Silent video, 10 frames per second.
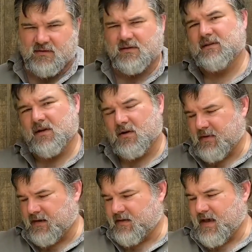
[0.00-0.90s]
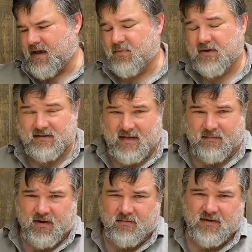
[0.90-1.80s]
So let's talk about that, because that
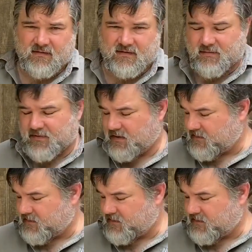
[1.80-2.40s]
might be something